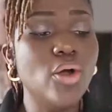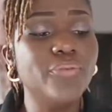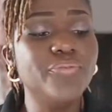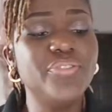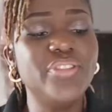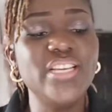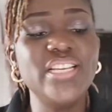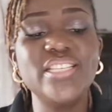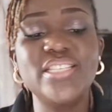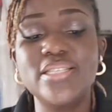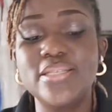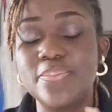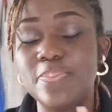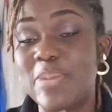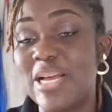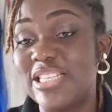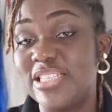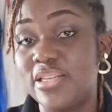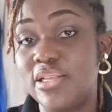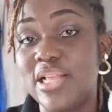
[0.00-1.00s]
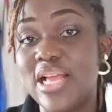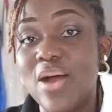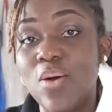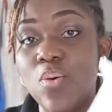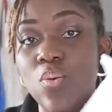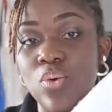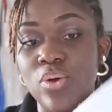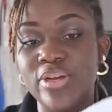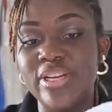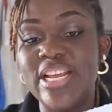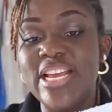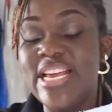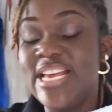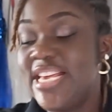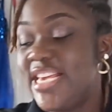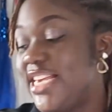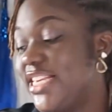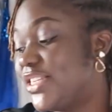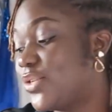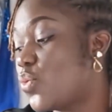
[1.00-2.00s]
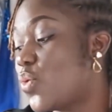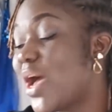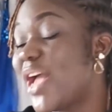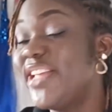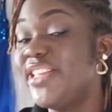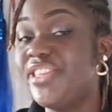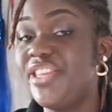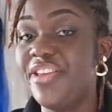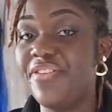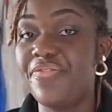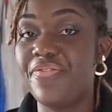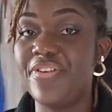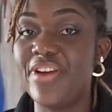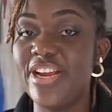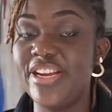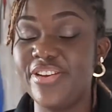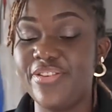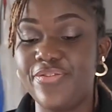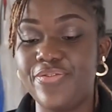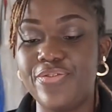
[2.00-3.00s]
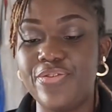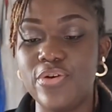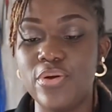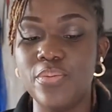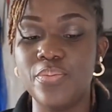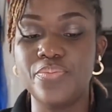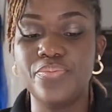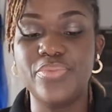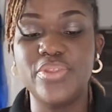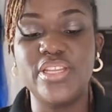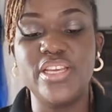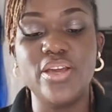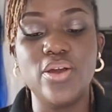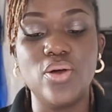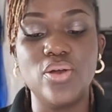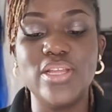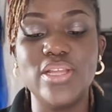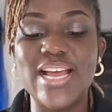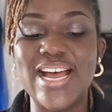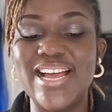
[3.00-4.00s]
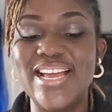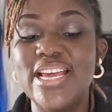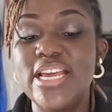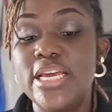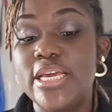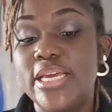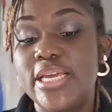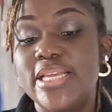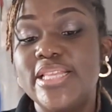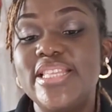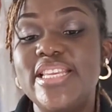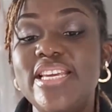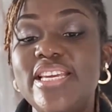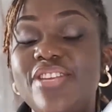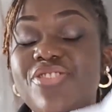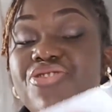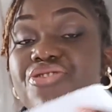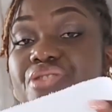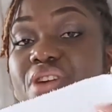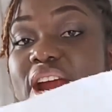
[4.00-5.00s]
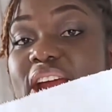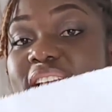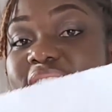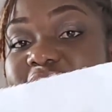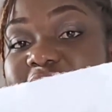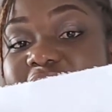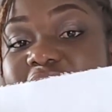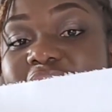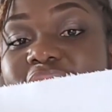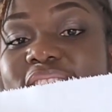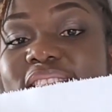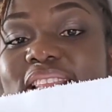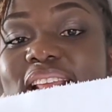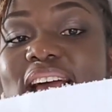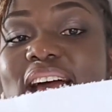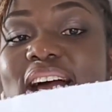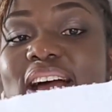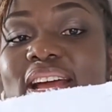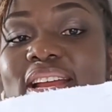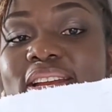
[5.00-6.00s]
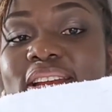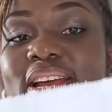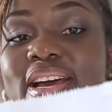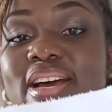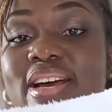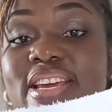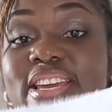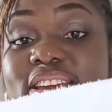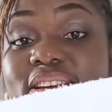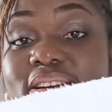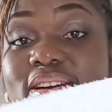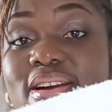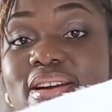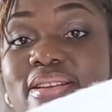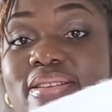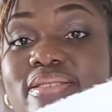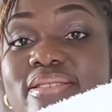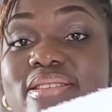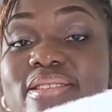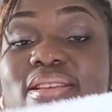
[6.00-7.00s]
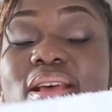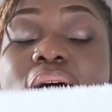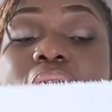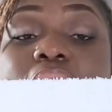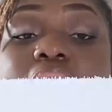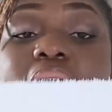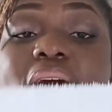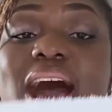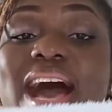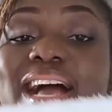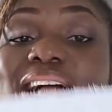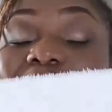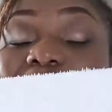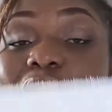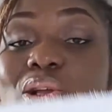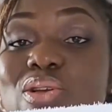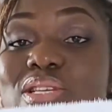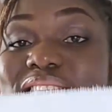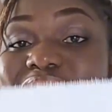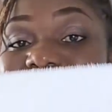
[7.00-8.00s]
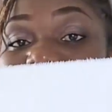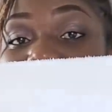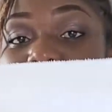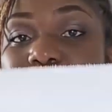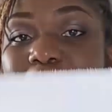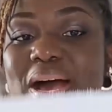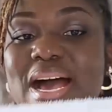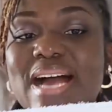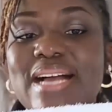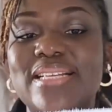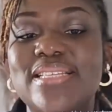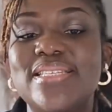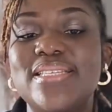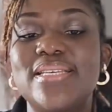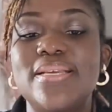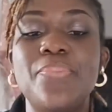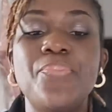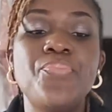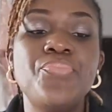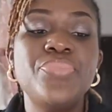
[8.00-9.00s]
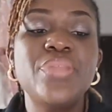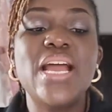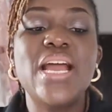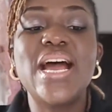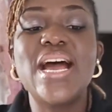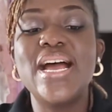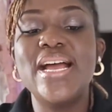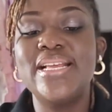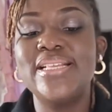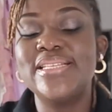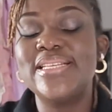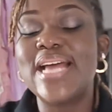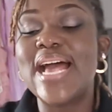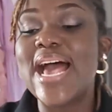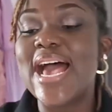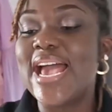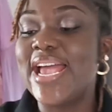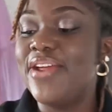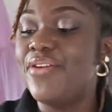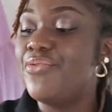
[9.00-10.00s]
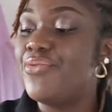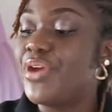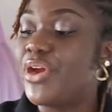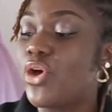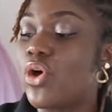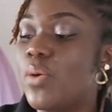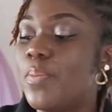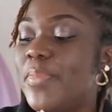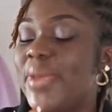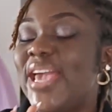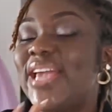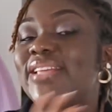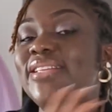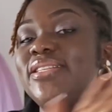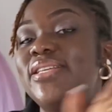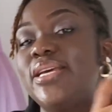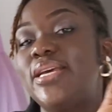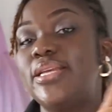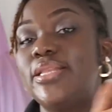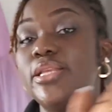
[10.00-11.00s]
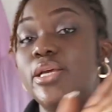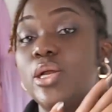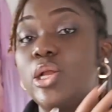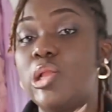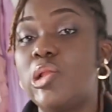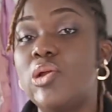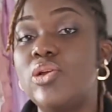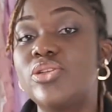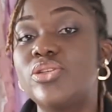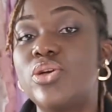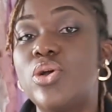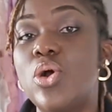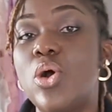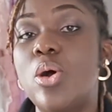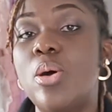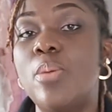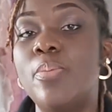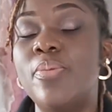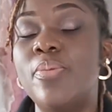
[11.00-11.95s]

this particular one is quite different from the other. The threading and yarns are closely packed, and I recommend the cloth gum